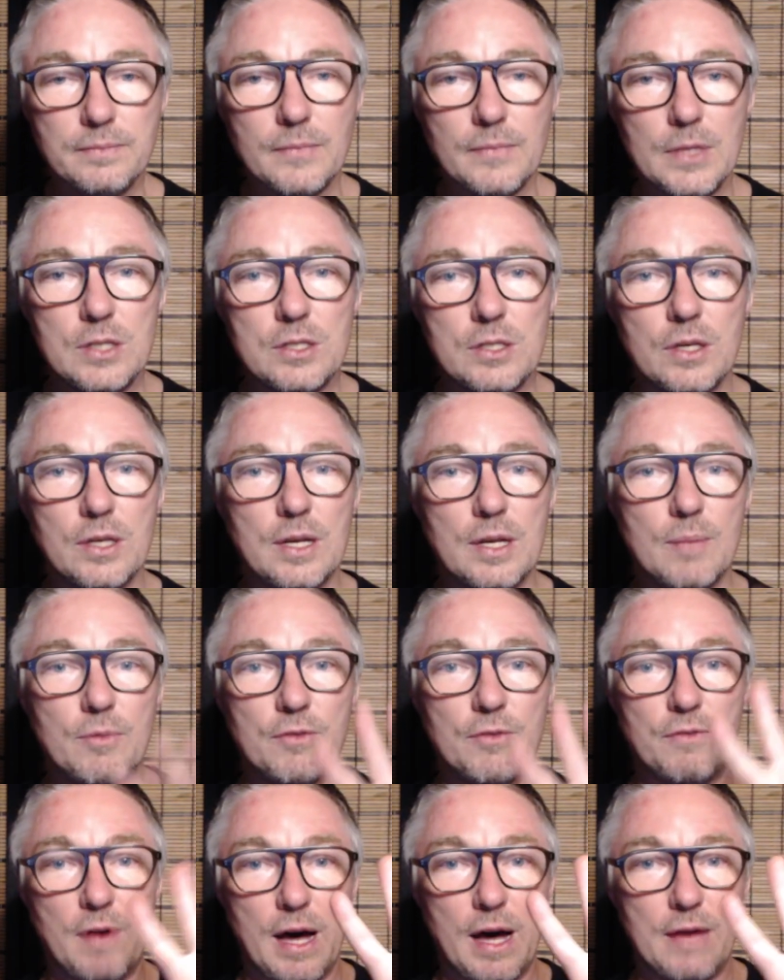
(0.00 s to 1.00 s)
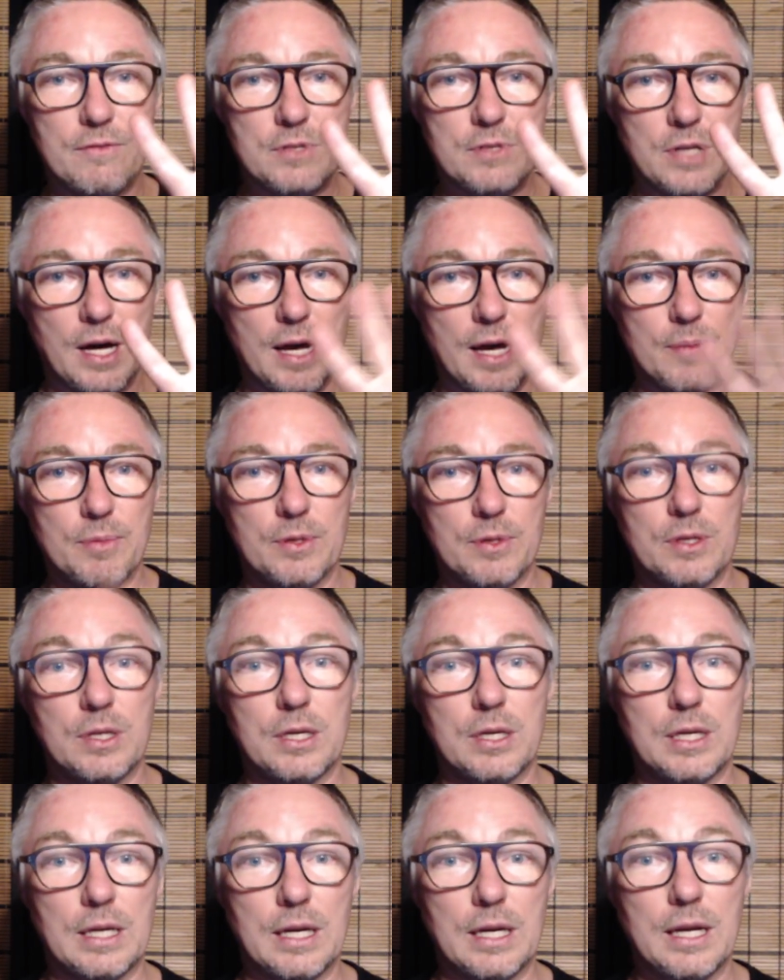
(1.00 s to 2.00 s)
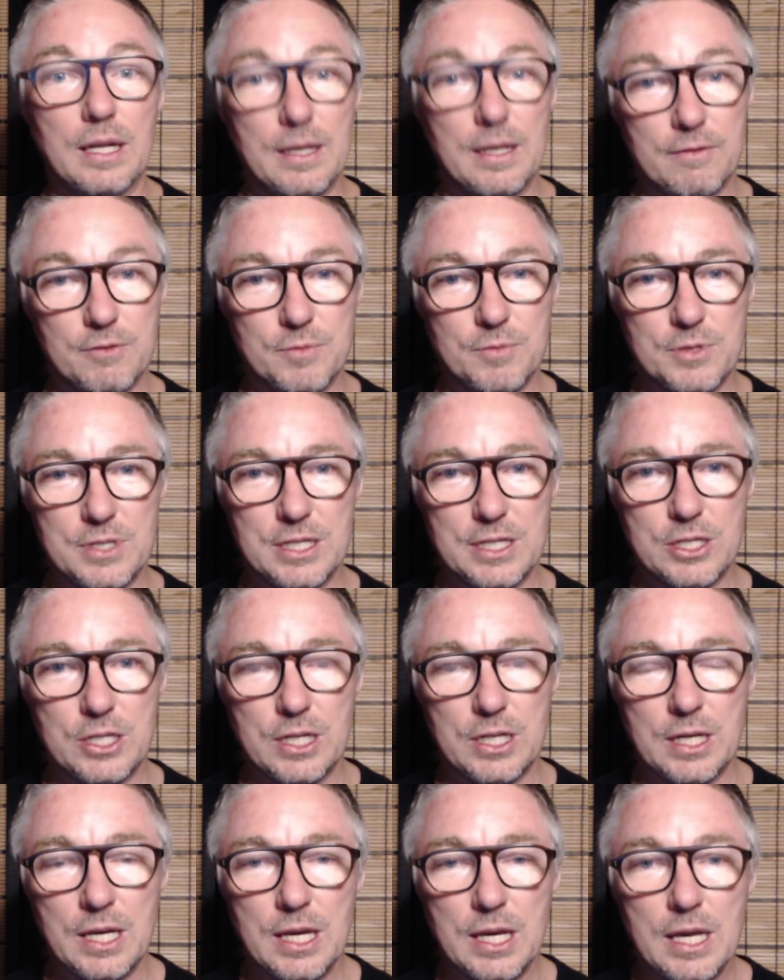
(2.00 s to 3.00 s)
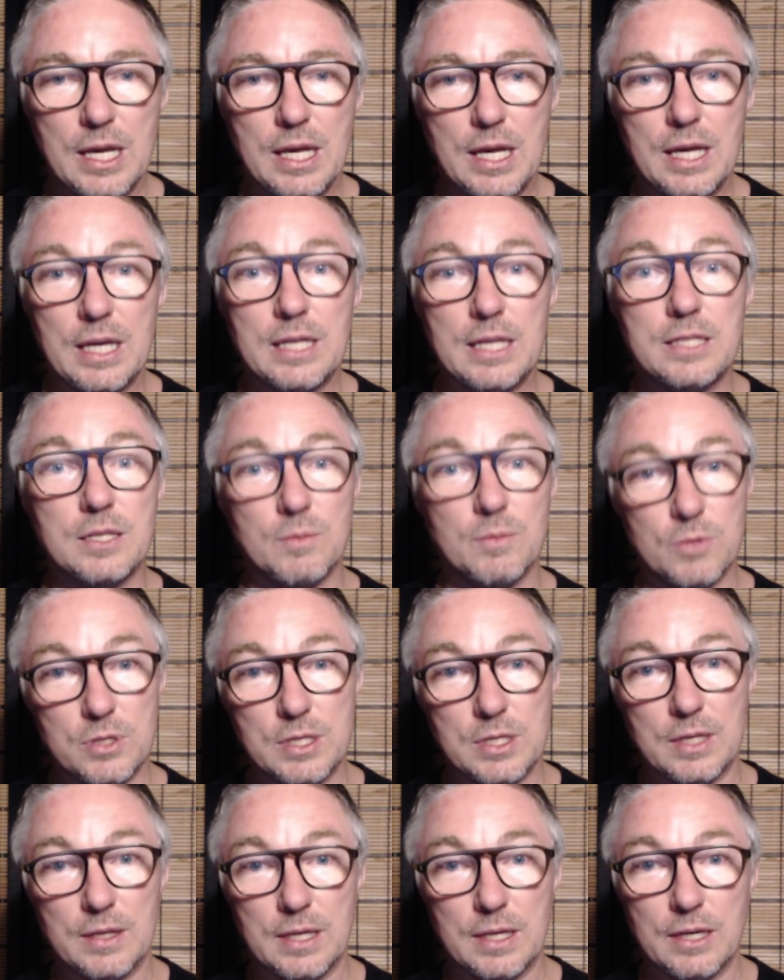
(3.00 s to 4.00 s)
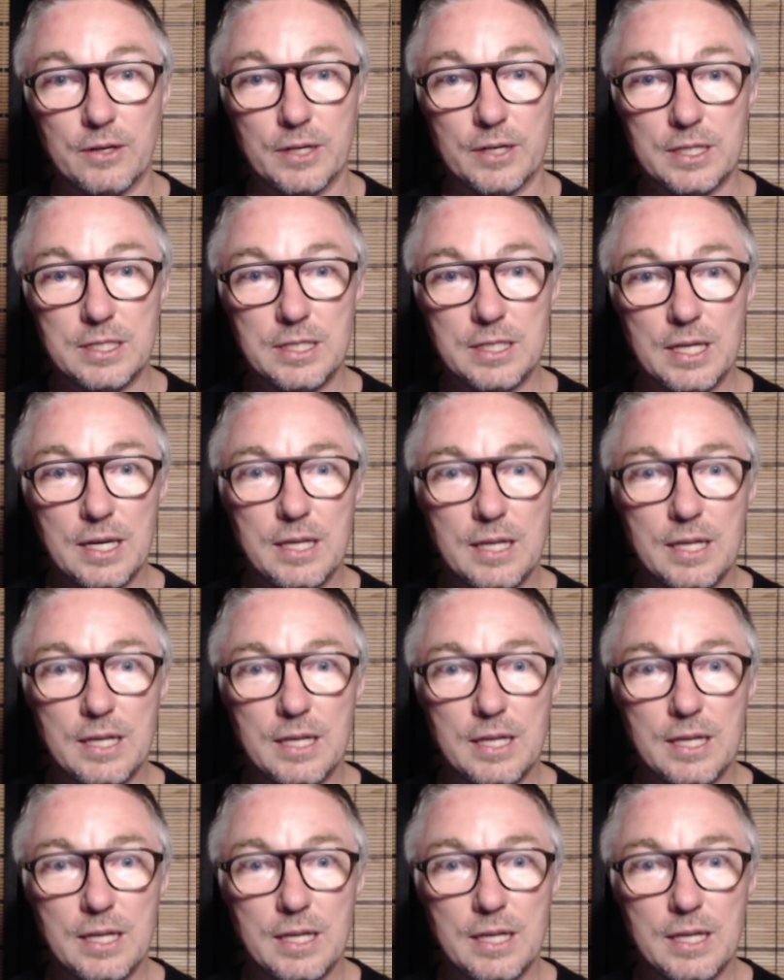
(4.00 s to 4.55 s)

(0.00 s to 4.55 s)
So the number 5 type, the clever musician, is the music theorist.